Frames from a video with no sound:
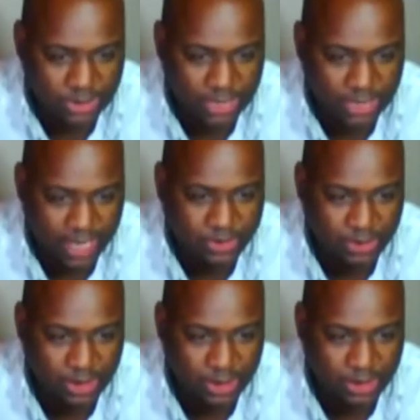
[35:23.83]
is
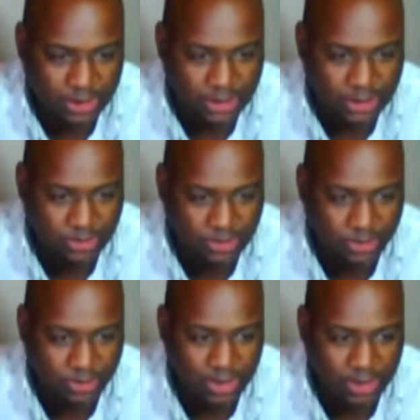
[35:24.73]

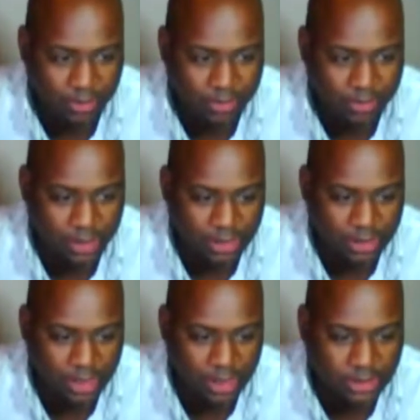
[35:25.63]
really a big
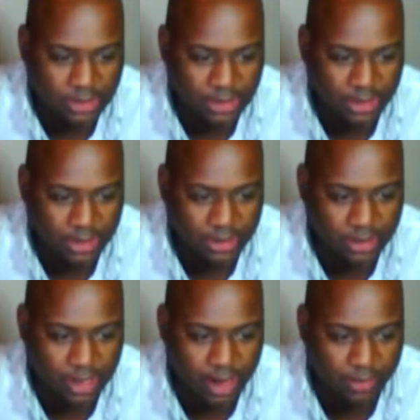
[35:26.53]
thing, isn't it?
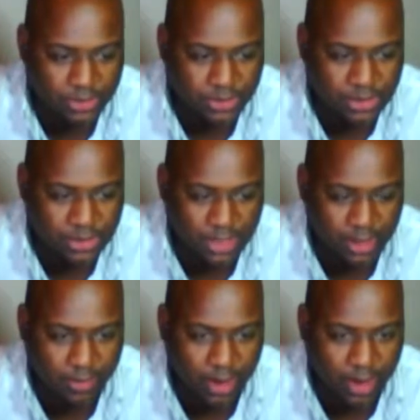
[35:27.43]
I was just
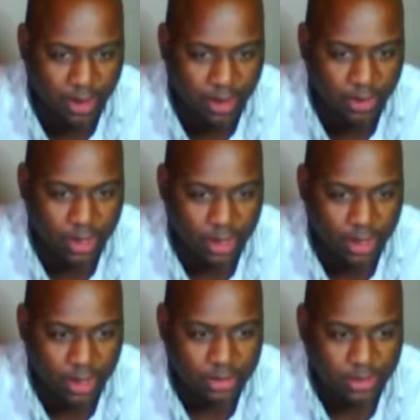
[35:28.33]
thinking about
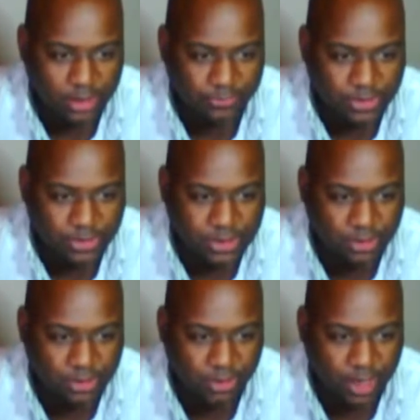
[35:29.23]
the difference in
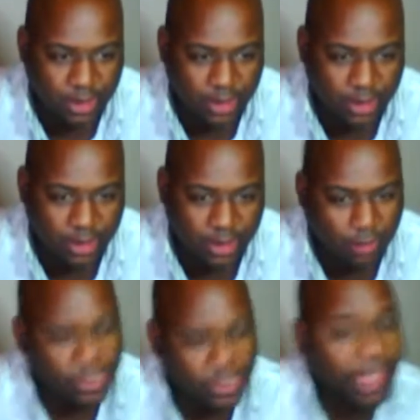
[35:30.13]
the way
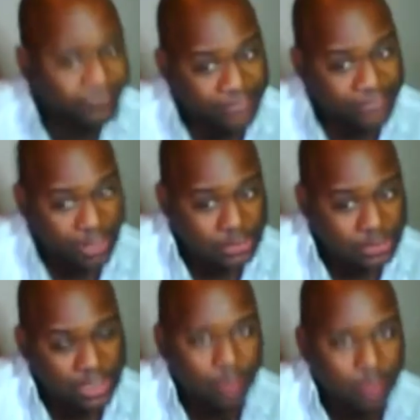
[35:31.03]
we have
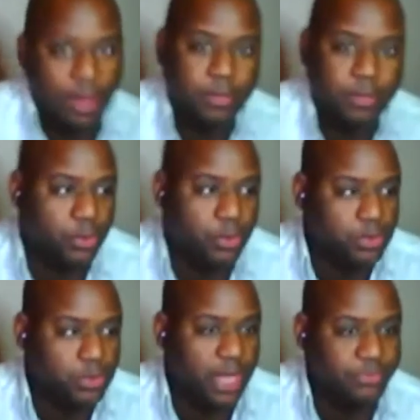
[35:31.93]
felt about people
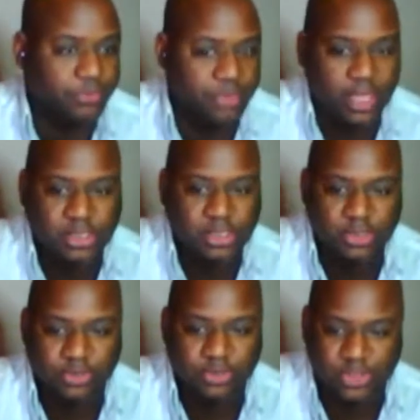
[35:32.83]
who die from
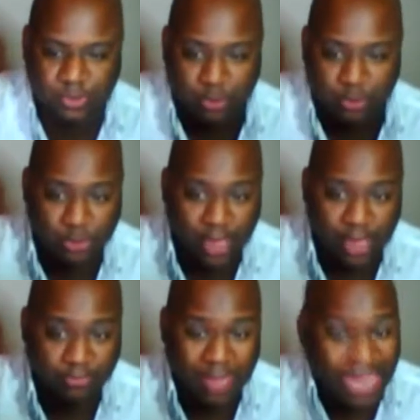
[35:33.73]
cancer versus people who
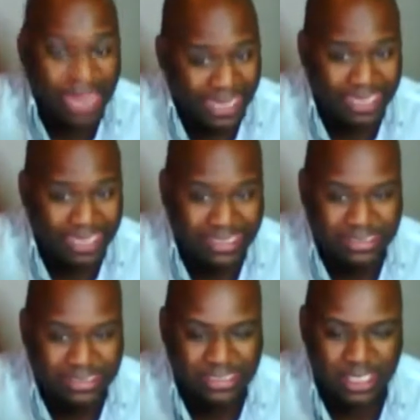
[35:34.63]
die from
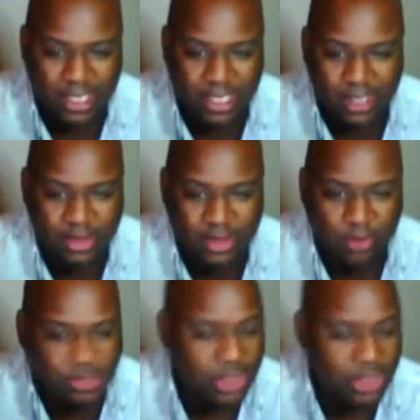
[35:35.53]
AIDS, you know,
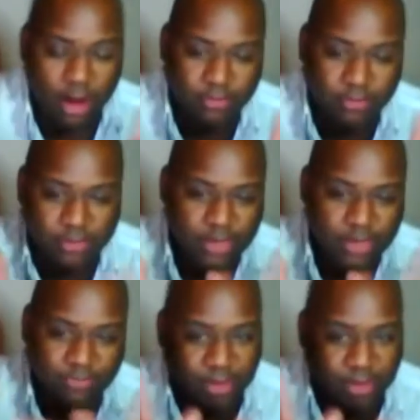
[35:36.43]
which aren't really
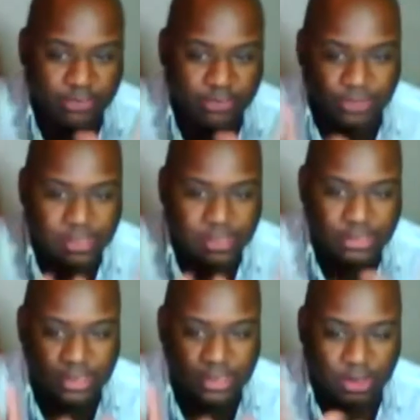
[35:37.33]
very different,
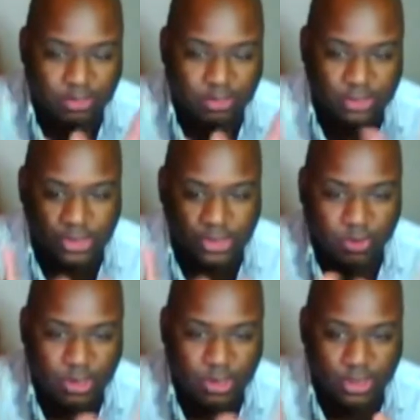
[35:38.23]
you know,
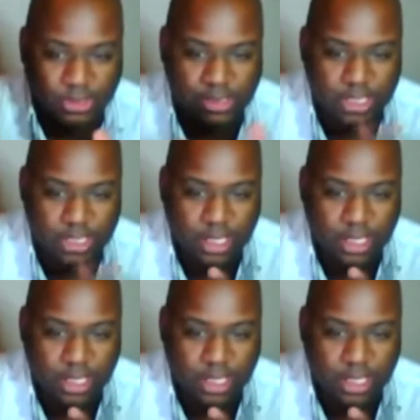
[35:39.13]
disorders